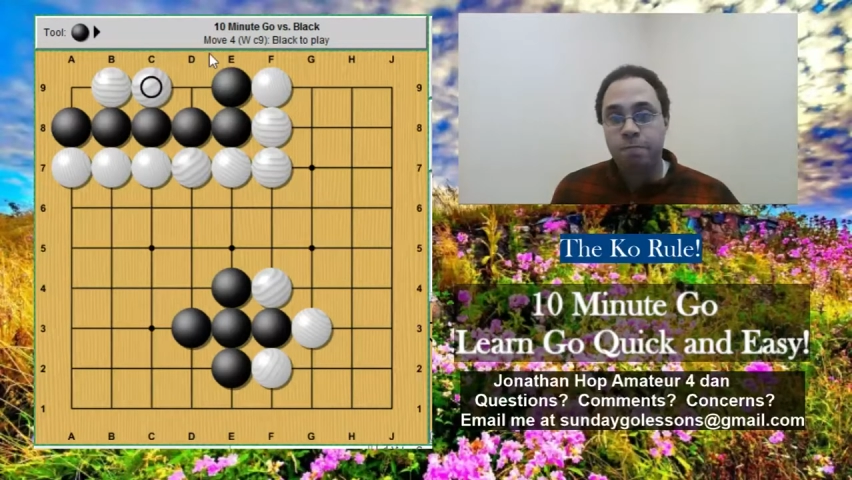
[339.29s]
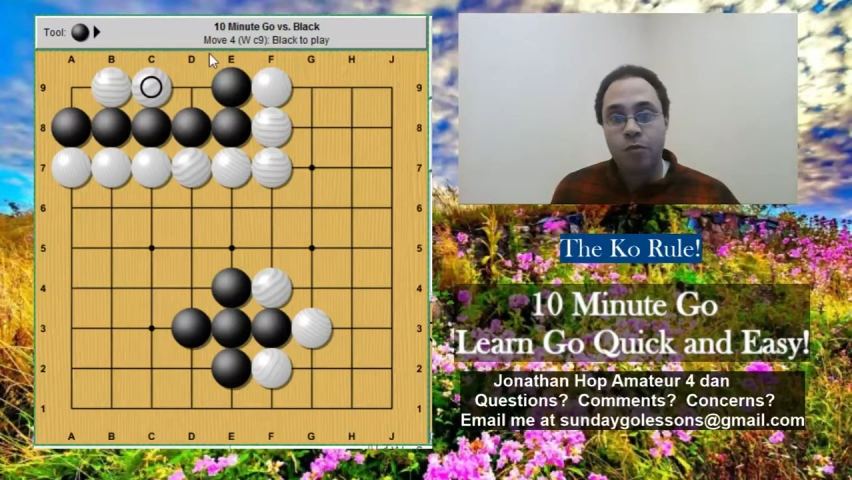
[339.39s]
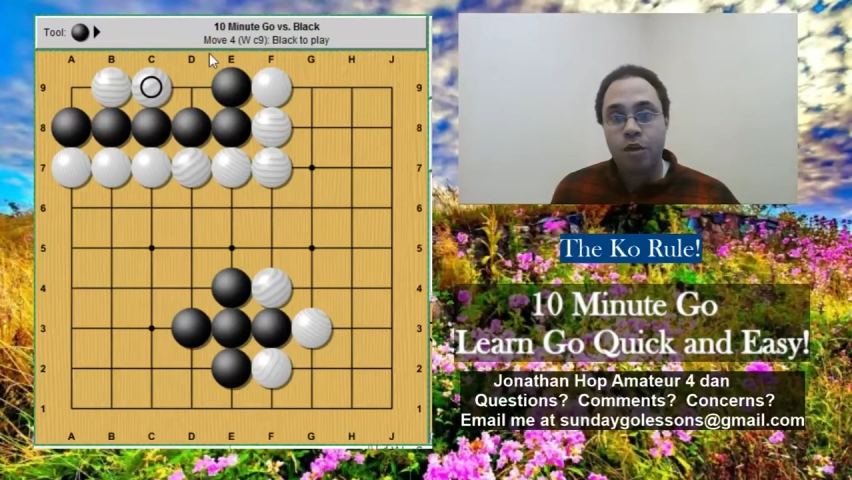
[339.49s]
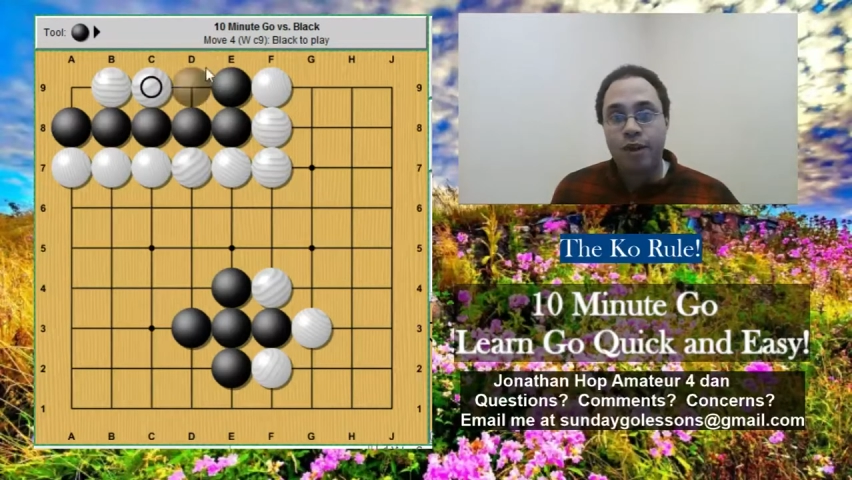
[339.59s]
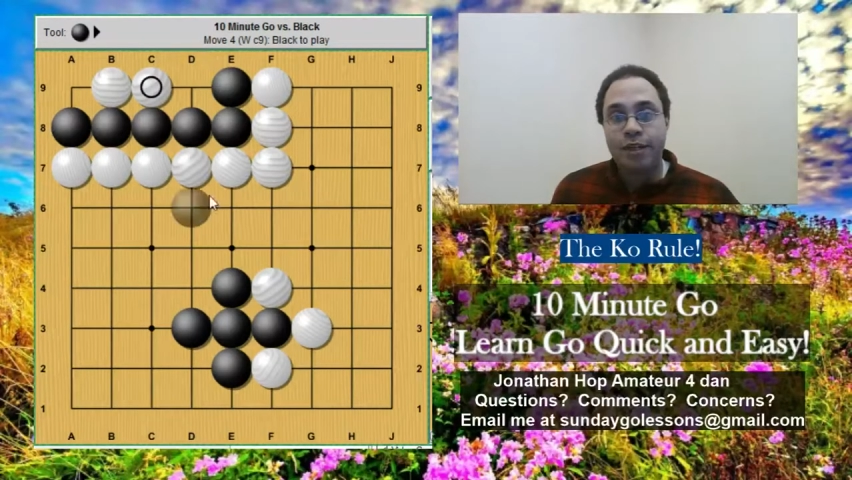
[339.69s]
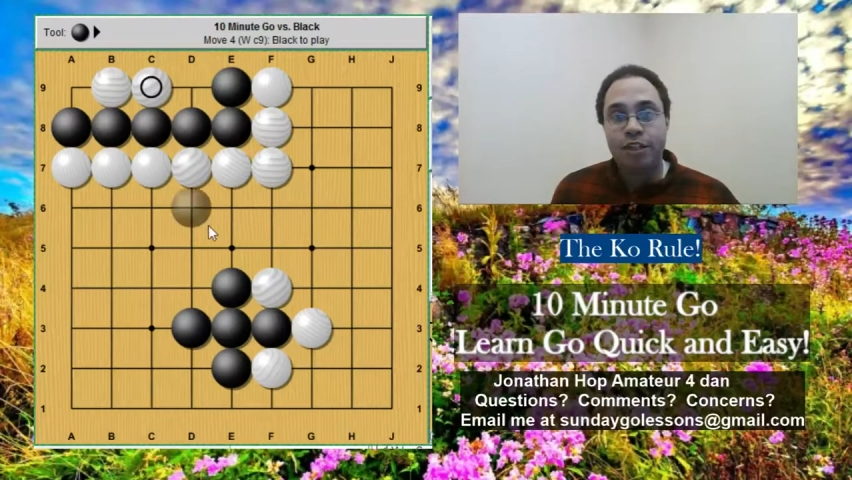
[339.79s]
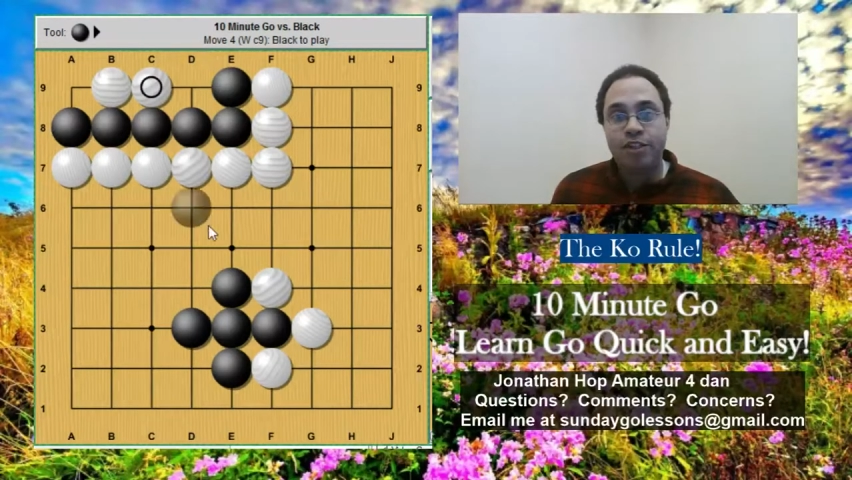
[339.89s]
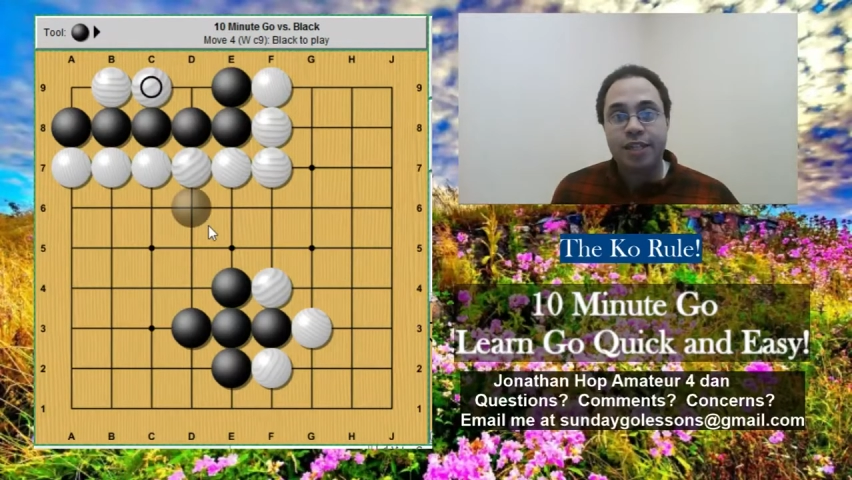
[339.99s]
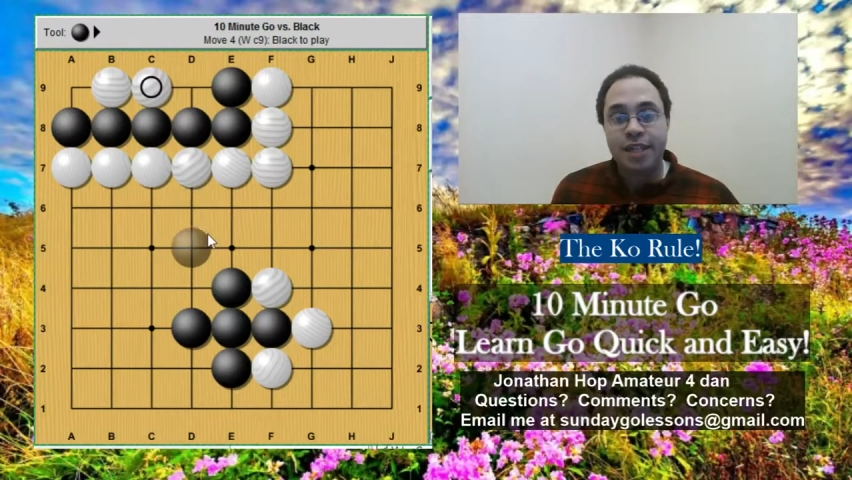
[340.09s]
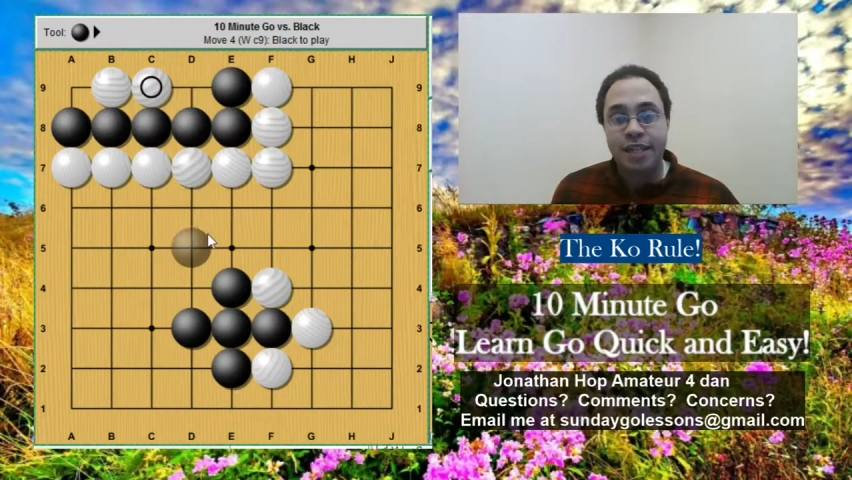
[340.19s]
All right, there's
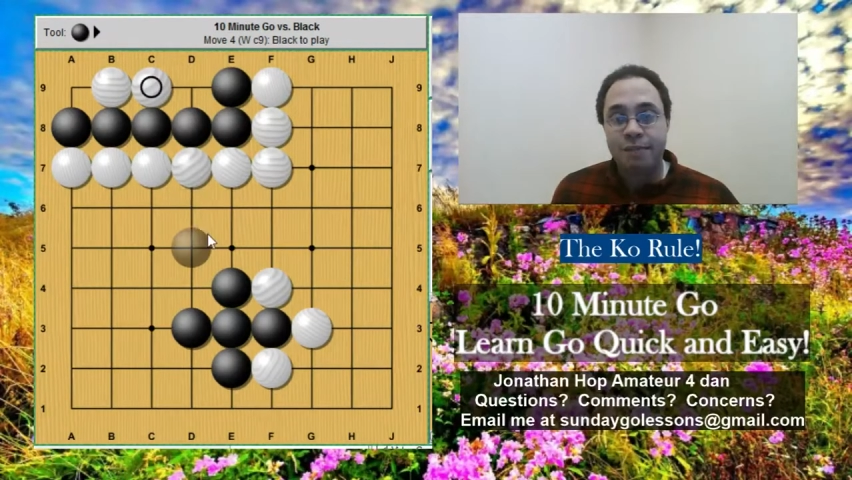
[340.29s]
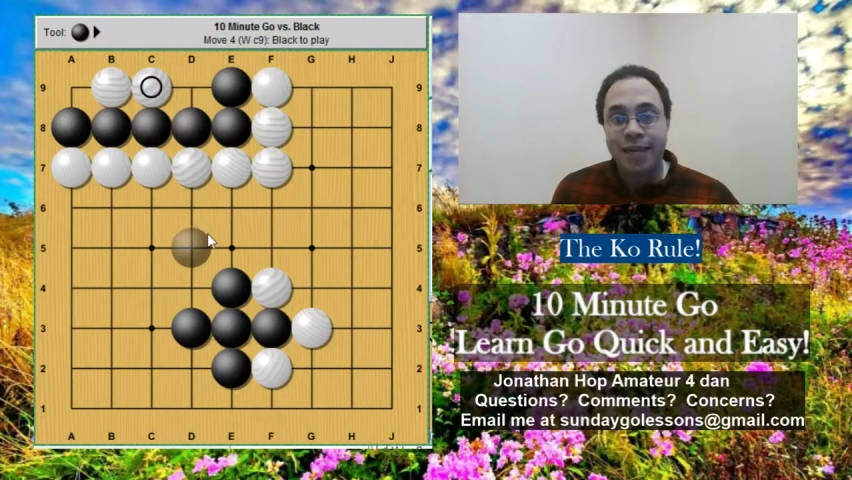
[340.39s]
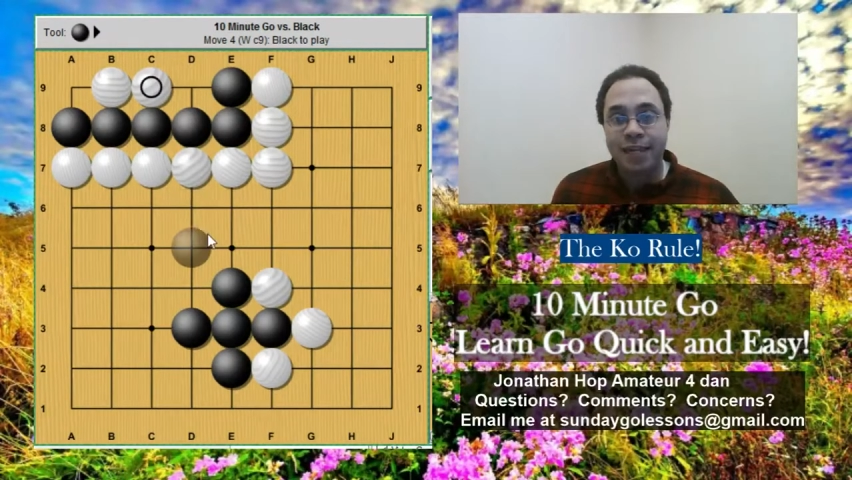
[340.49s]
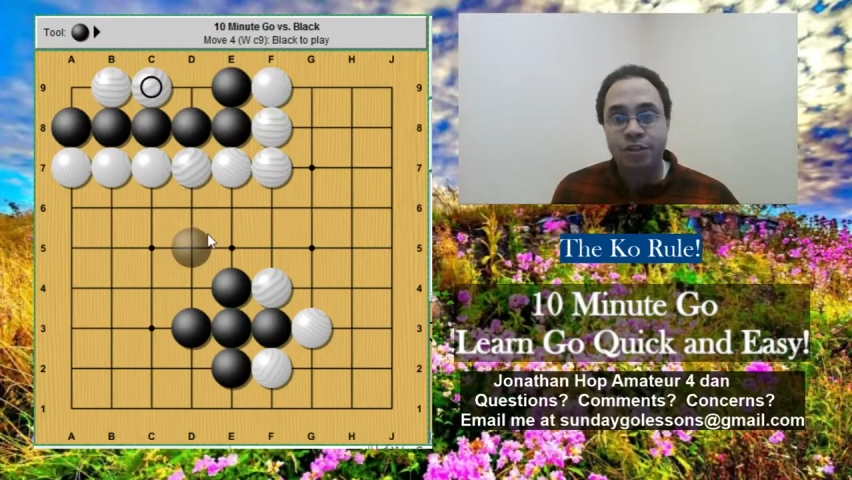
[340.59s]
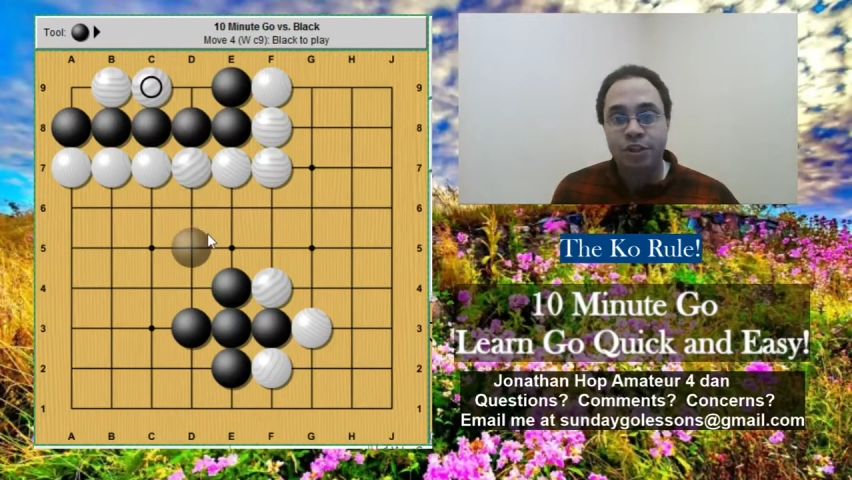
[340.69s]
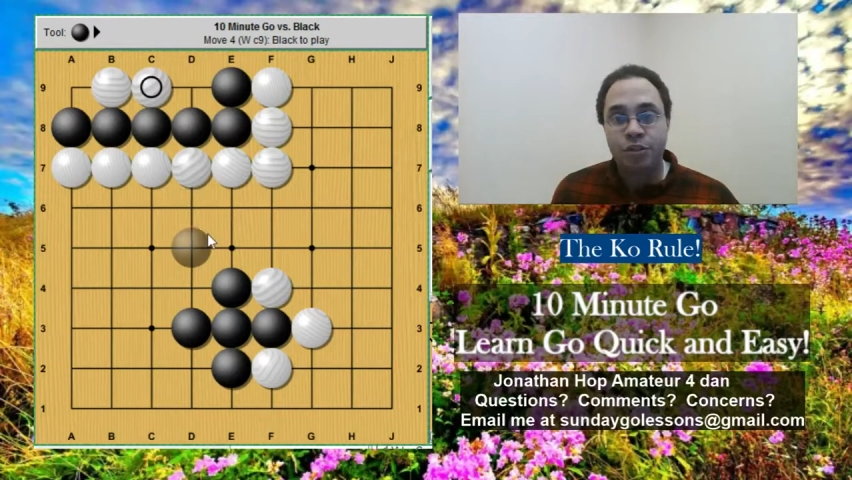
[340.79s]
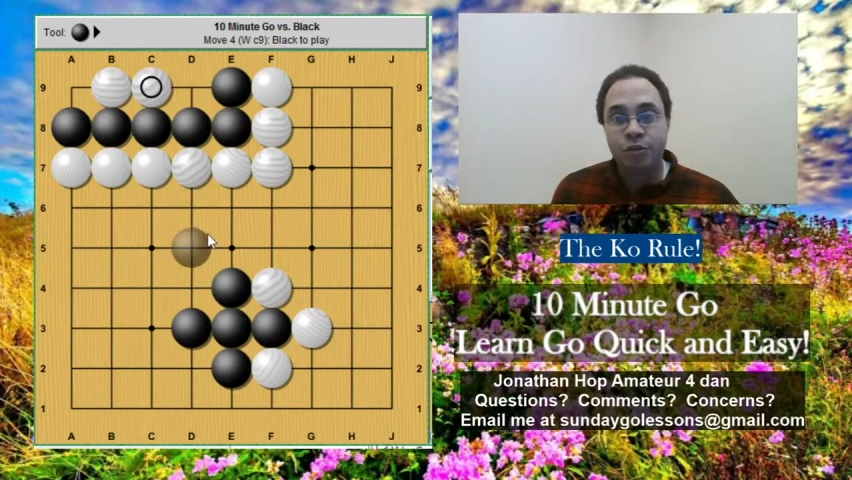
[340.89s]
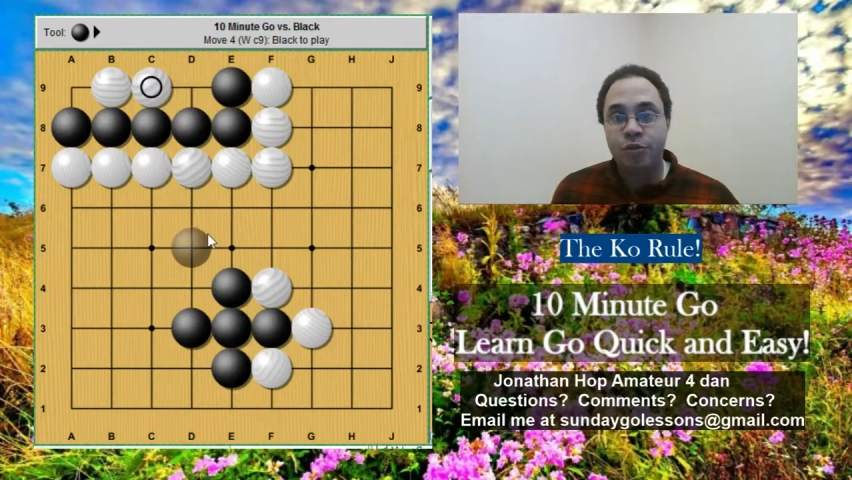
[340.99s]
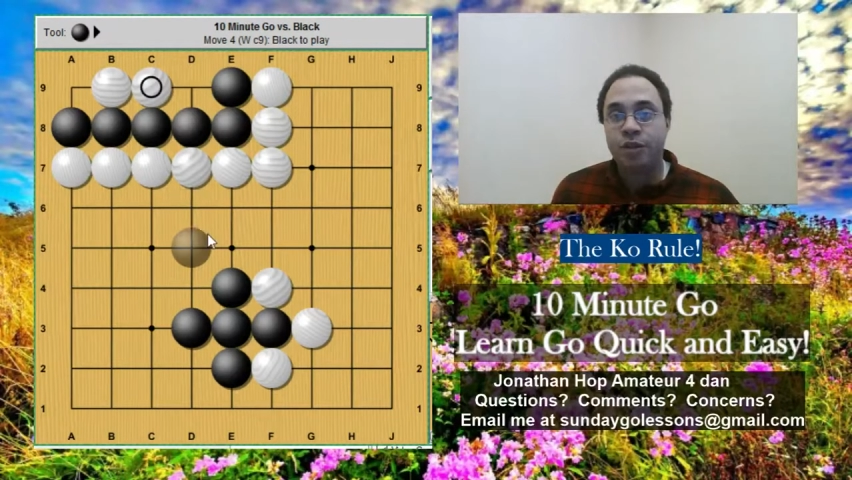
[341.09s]
nothing black can do.